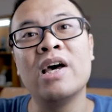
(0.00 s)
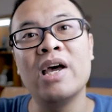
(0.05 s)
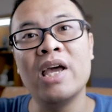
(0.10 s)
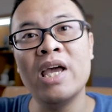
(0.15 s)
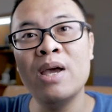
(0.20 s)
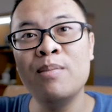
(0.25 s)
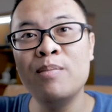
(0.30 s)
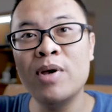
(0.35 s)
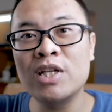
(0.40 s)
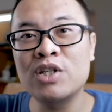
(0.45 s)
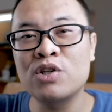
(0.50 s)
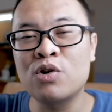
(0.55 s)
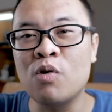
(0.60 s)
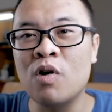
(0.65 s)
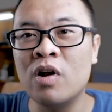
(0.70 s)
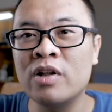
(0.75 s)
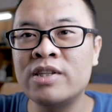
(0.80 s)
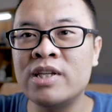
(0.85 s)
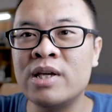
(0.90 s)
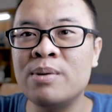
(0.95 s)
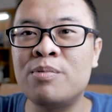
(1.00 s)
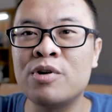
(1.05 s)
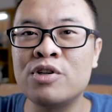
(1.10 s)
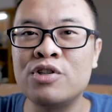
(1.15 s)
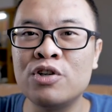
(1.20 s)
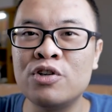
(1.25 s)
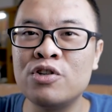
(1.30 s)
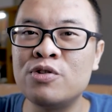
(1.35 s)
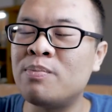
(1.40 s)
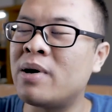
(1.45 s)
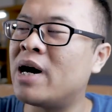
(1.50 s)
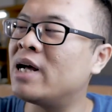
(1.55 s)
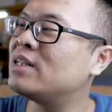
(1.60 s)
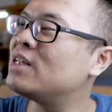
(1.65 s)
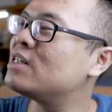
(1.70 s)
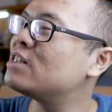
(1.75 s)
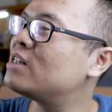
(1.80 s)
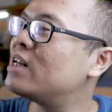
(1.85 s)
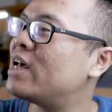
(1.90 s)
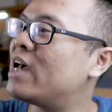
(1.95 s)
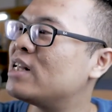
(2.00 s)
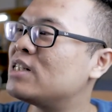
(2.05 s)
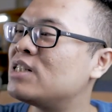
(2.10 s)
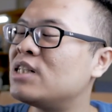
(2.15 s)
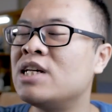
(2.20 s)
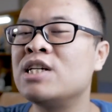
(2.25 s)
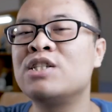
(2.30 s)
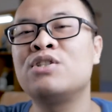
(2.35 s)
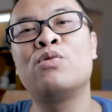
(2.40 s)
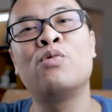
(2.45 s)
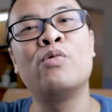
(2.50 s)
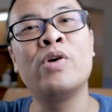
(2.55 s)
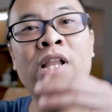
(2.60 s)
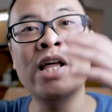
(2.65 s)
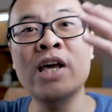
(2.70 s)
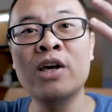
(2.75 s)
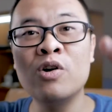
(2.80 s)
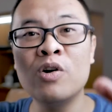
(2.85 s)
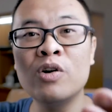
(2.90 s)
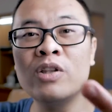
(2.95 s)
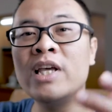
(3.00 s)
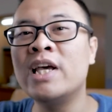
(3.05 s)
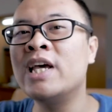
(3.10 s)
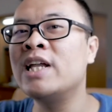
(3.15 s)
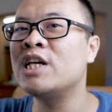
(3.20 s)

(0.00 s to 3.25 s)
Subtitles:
The image quality produced by this lens is really good.